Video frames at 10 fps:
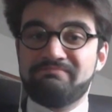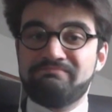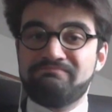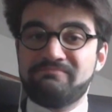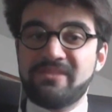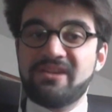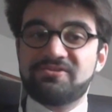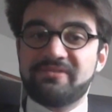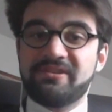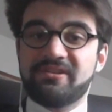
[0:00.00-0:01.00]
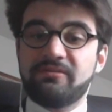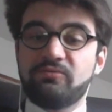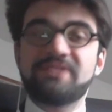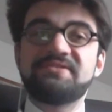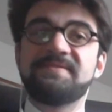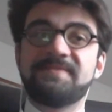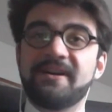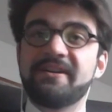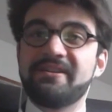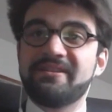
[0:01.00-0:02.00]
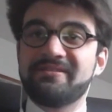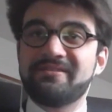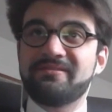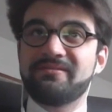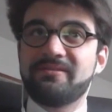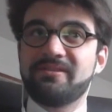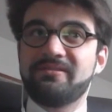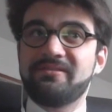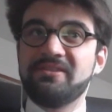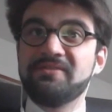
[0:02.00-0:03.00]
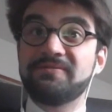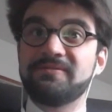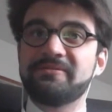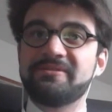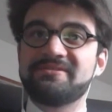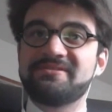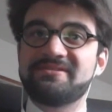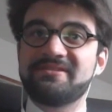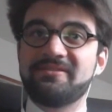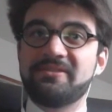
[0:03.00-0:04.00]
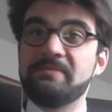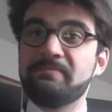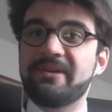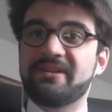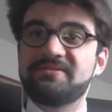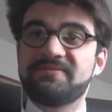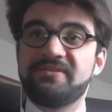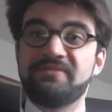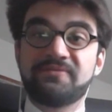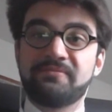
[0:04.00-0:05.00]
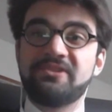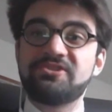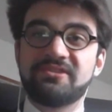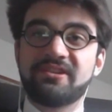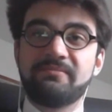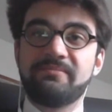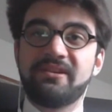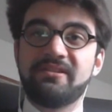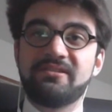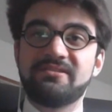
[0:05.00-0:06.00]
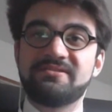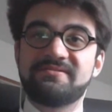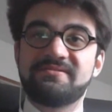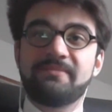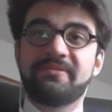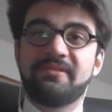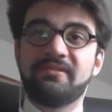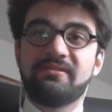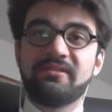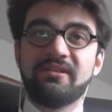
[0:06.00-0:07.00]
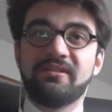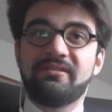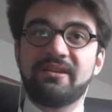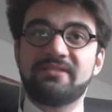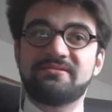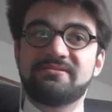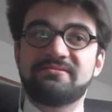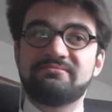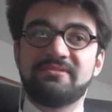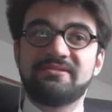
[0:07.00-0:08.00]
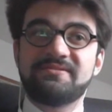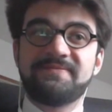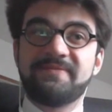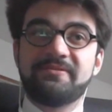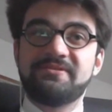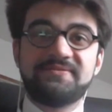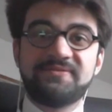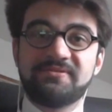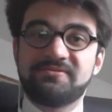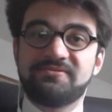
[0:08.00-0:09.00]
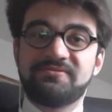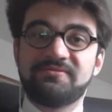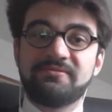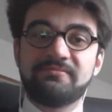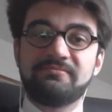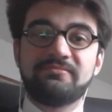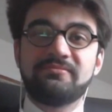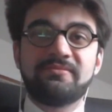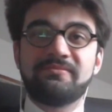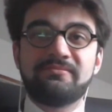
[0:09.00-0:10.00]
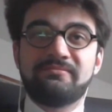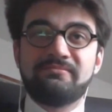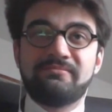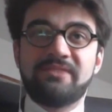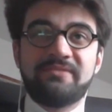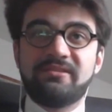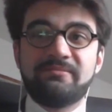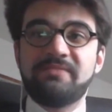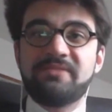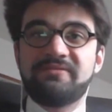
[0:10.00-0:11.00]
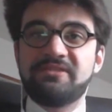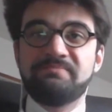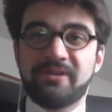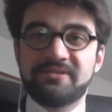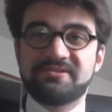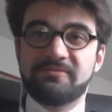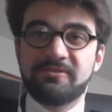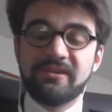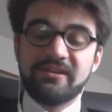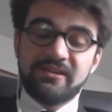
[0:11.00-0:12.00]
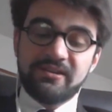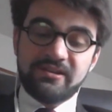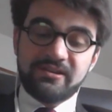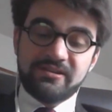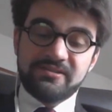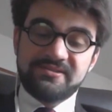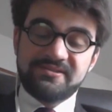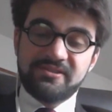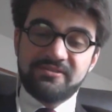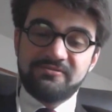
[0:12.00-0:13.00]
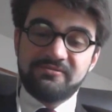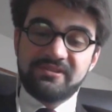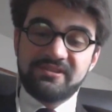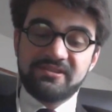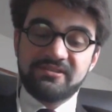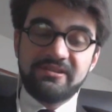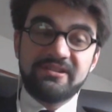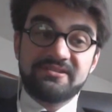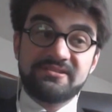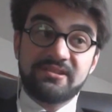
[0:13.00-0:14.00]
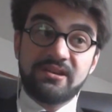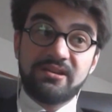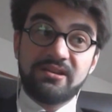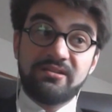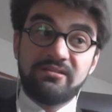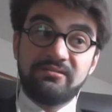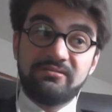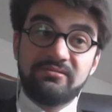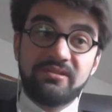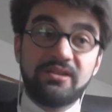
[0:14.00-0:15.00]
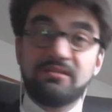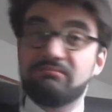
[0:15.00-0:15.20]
measuring, quantifying the influence and the impact of an information campaign is something that is very difficult to do, maybe even impossible. So here is we